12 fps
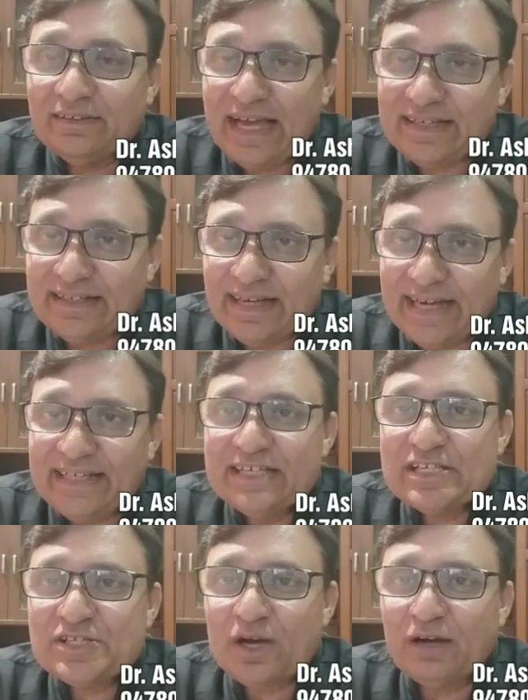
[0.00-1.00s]
and
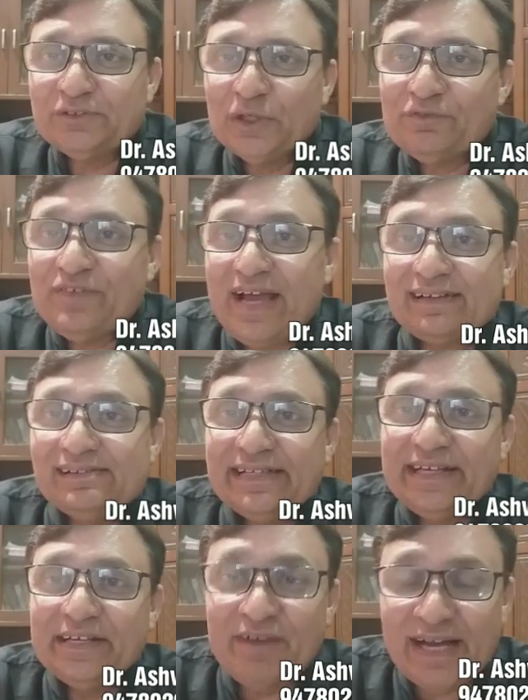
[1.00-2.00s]
guidance of your
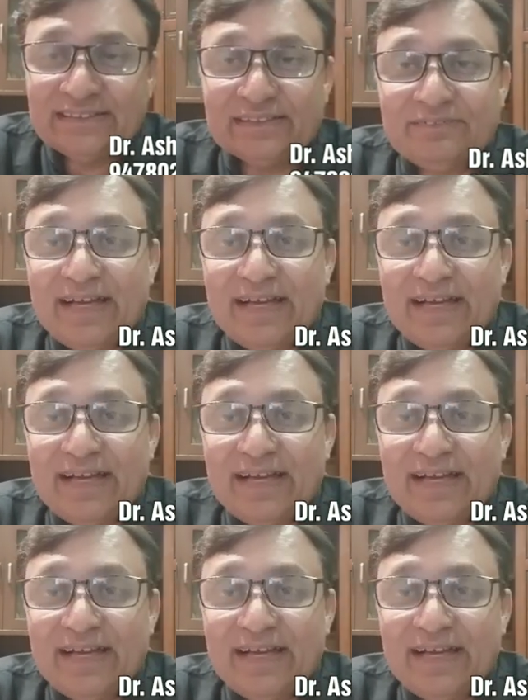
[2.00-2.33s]
faculty advisor.